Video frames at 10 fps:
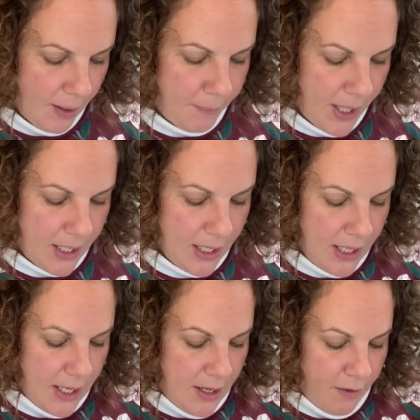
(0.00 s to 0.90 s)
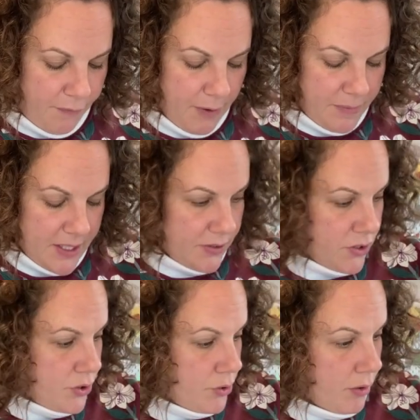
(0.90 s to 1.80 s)
But from this
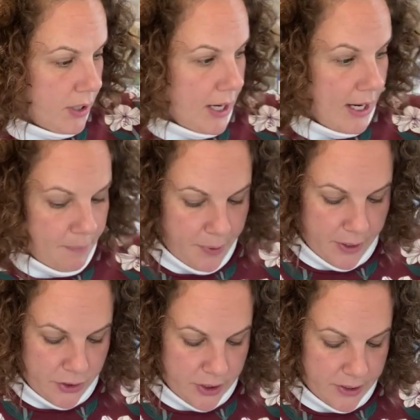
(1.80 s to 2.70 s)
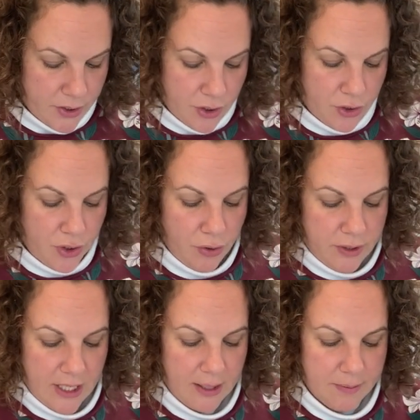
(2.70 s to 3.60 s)
store, I purchased 2
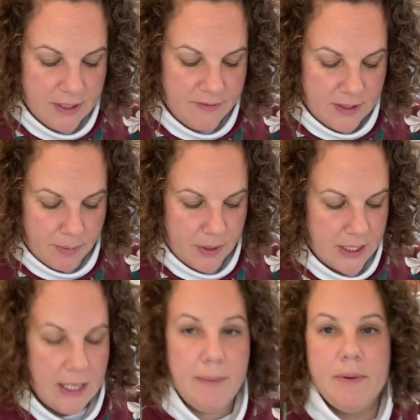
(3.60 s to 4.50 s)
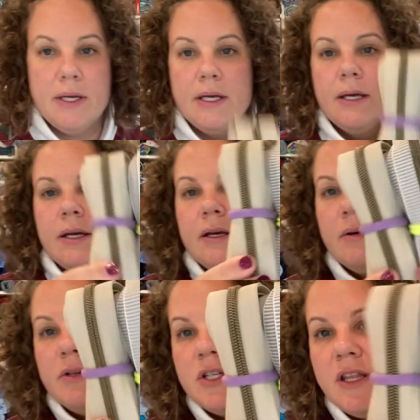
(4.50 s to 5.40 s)
types of zipper tape,
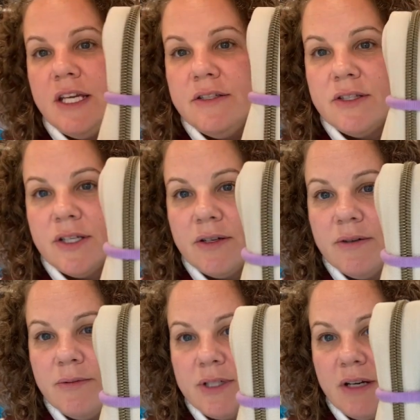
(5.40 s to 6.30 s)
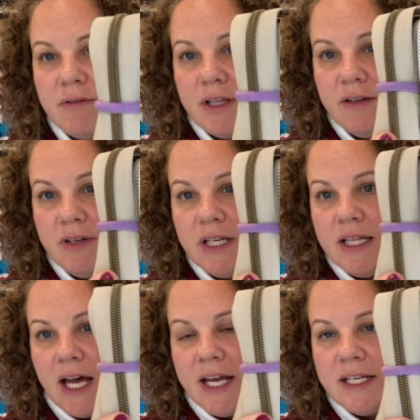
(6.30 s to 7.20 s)
which are these 2, which I really, really
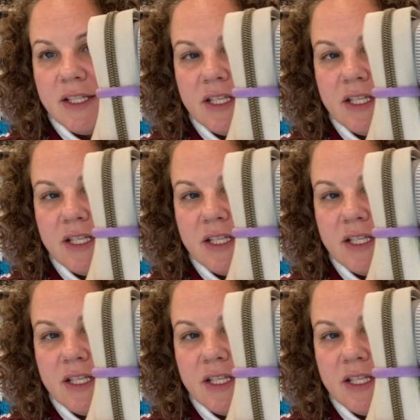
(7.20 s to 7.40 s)
like. So